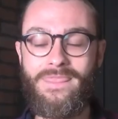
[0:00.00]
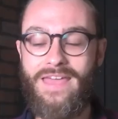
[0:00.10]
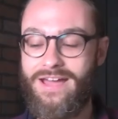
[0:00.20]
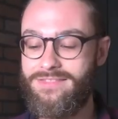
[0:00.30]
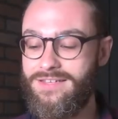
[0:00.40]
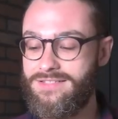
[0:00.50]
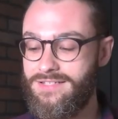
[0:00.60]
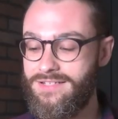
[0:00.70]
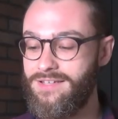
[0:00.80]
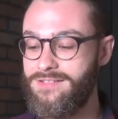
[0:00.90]
ethics
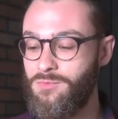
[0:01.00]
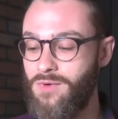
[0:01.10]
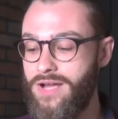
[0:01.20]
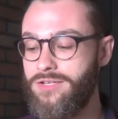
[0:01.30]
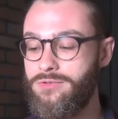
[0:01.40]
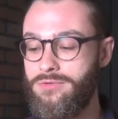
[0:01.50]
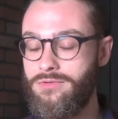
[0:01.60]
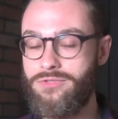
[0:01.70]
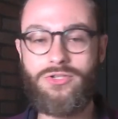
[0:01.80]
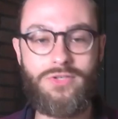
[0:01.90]
is what
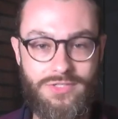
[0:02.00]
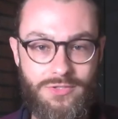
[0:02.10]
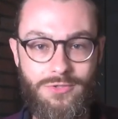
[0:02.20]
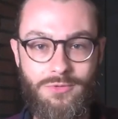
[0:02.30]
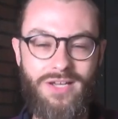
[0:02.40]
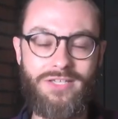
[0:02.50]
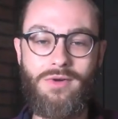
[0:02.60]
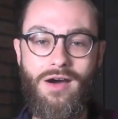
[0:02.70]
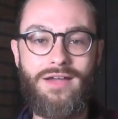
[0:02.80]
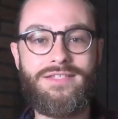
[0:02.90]
you should do, what you
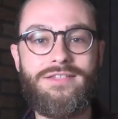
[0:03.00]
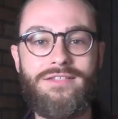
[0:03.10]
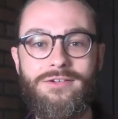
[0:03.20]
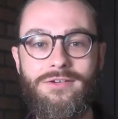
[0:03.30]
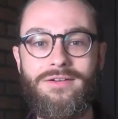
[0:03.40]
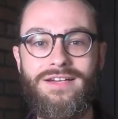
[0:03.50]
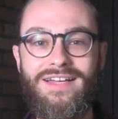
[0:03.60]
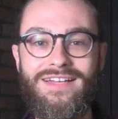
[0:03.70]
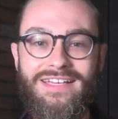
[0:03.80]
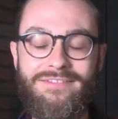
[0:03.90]
ought to do
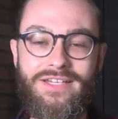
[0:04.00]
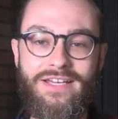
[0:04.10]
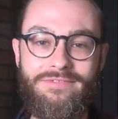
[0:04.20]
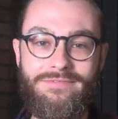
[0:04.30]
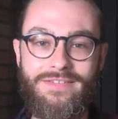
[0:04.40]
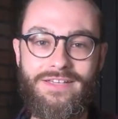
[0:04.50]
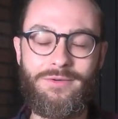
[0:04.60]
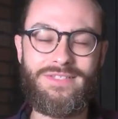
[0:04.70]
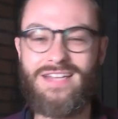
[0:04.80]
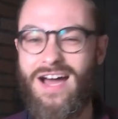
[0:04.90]
even if you
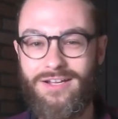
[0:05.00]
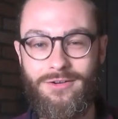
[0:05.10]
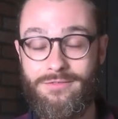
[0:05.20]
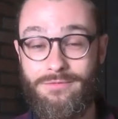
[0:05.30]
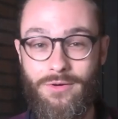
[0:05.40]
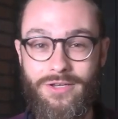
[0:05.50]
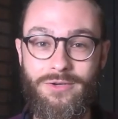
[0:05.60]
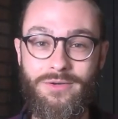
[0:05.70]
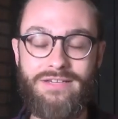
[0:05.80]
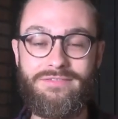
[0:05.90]
know it's not good for
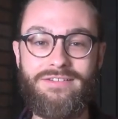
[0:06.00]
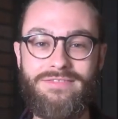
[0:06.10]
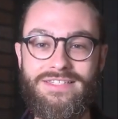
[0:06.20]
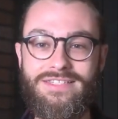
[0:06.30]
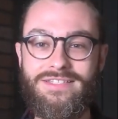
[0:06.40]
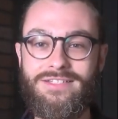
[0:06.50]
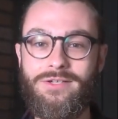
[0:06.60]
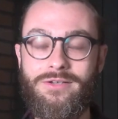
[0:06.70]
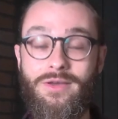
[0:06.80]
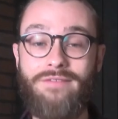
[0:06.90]
you even if it's
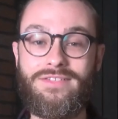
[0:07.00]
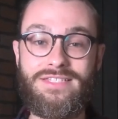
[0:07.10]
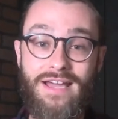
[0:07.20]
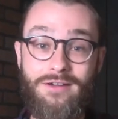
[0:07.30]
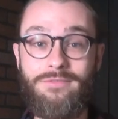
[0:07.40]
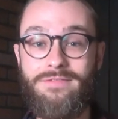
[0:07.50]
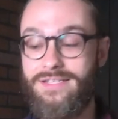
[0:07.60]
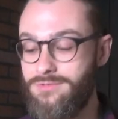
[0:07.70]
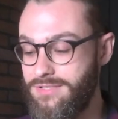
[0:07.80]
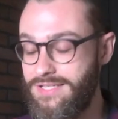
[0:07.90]
you know you have to
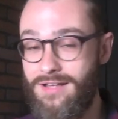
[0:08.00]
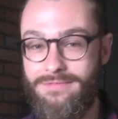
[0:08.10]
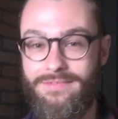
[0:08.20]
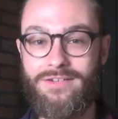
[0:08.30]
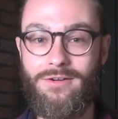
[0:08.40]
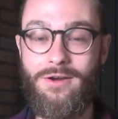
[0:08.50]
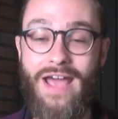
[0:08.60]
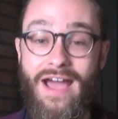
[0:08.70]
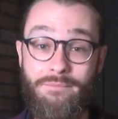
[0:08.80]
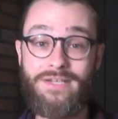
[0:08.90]
sacrifice yourself and your own
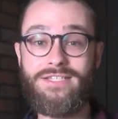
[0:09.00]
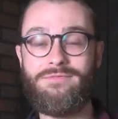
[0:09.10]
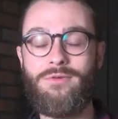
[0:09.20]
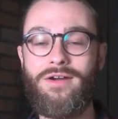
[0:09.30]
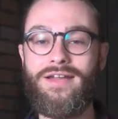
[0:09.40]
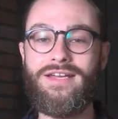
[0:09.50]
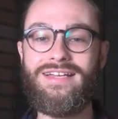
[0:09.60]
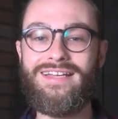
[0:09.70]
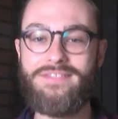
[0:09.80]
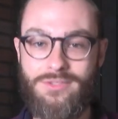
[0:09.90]
happiness for it
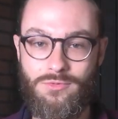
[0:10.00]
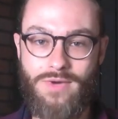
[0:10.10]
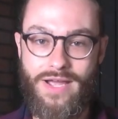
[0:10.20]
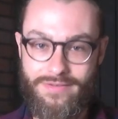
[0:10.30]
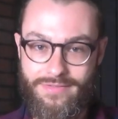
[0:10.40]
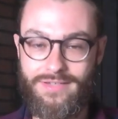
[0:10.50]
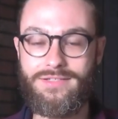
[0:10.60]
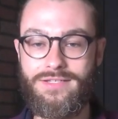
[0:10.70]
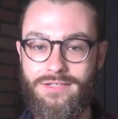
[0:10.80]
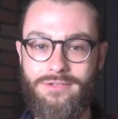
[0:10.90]
it's the right thing
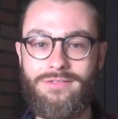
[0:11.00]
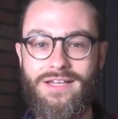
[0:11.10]
to do